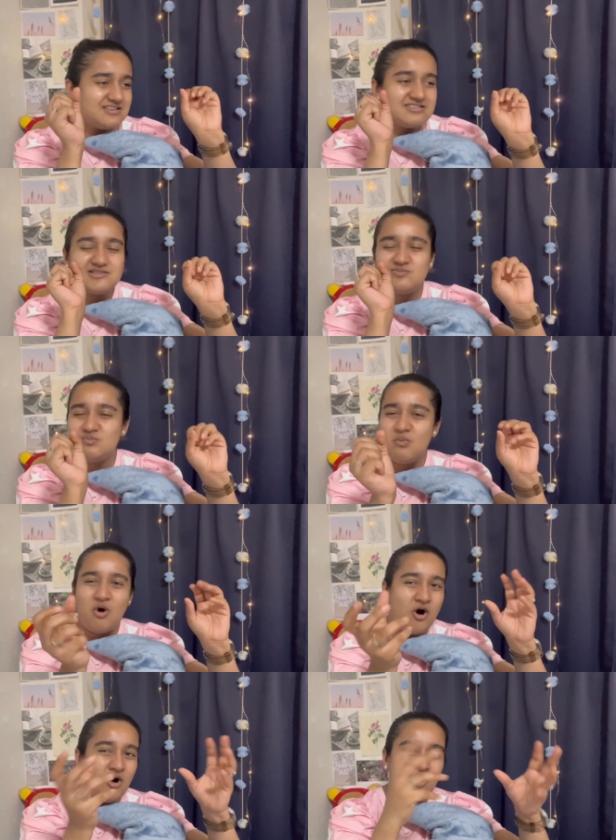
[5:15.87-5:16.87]

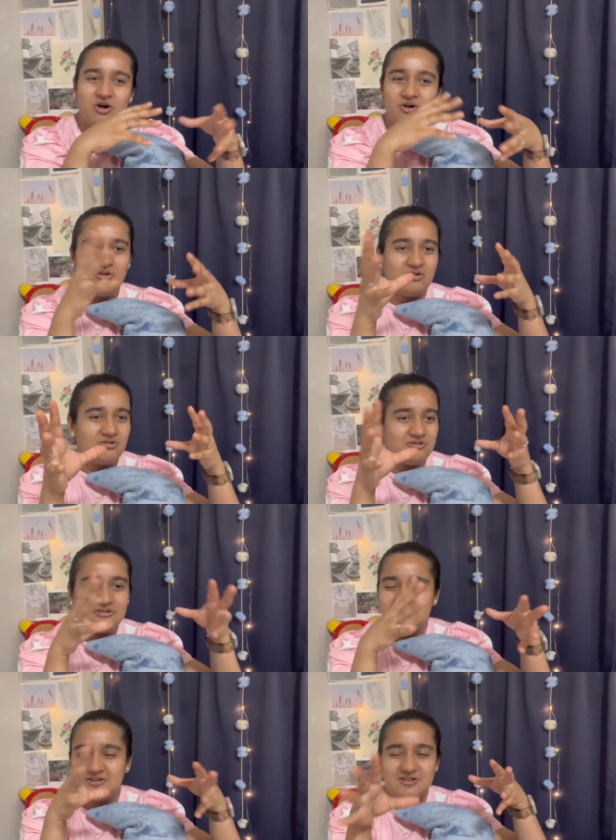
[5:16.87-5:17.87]
small
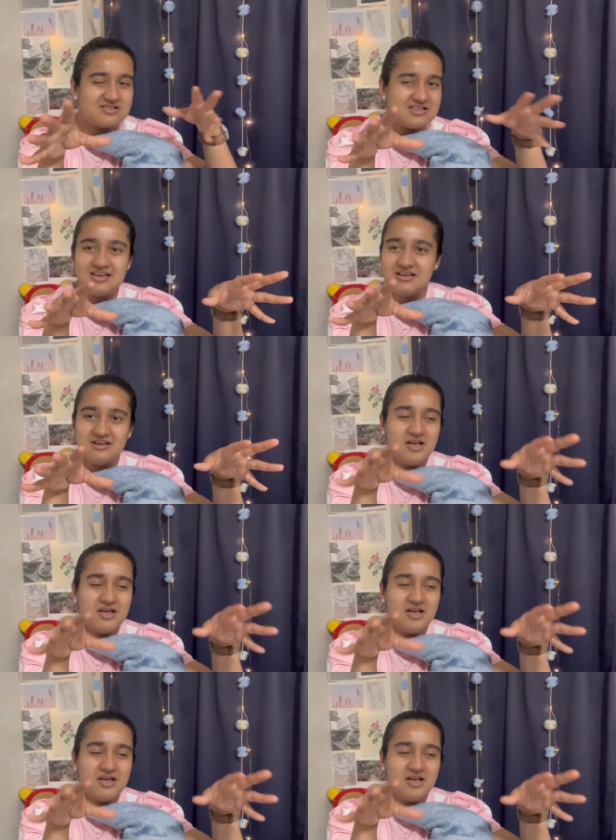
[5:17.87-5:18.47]
little thing,